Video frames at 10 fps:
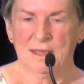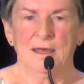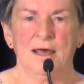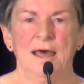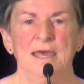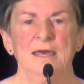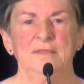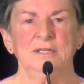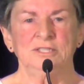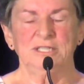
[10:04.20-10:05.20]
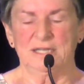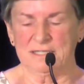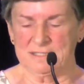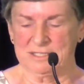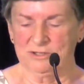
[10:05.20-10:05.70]
I had the
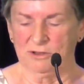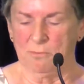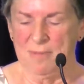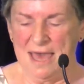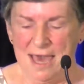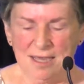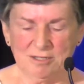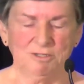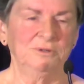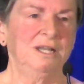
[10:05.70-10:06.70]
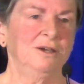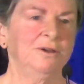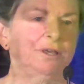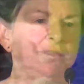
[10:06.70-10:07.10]
chance to go back to an area